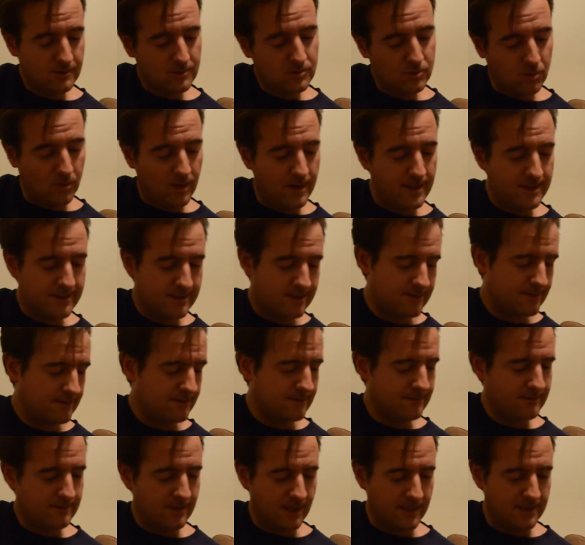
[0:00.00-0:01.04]

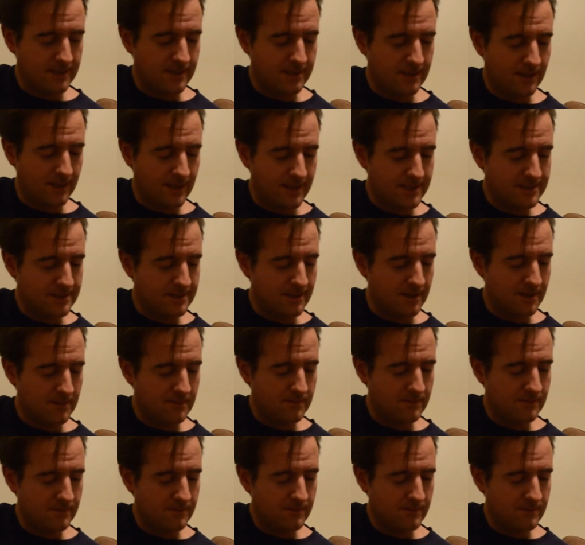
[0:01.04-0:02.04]
twice, and then the last time.